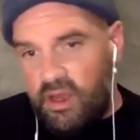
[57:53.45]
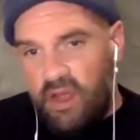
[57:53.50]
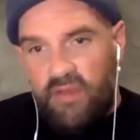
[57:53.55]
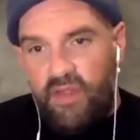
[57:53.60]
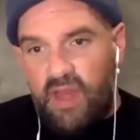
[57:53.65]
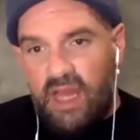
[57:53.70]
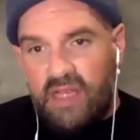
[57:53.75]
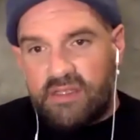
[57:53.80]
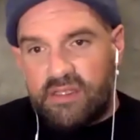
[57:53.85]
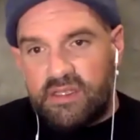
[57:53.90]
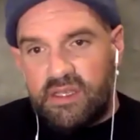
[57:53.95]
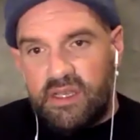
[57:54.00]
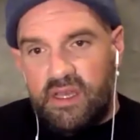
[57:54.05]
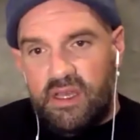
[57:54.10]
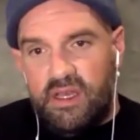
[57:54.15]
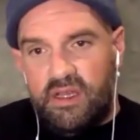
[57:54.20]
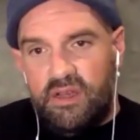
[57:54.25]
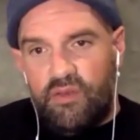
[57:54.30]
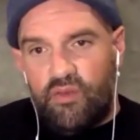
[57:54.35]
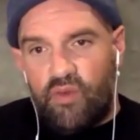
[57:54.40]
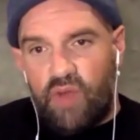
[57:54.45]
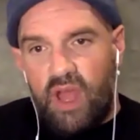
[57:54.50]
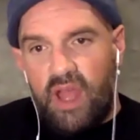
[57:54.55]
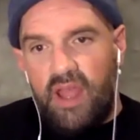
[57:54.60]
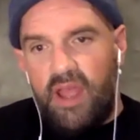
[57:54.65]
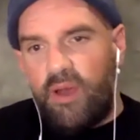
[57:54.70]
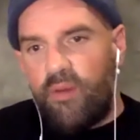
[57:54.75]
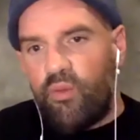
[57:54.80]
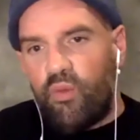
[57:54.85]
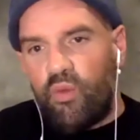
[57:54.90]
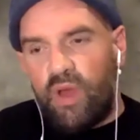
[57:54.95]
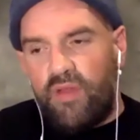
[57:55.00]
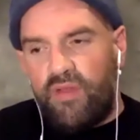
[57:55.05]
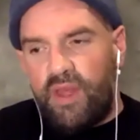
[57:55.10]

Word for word: and that's it right and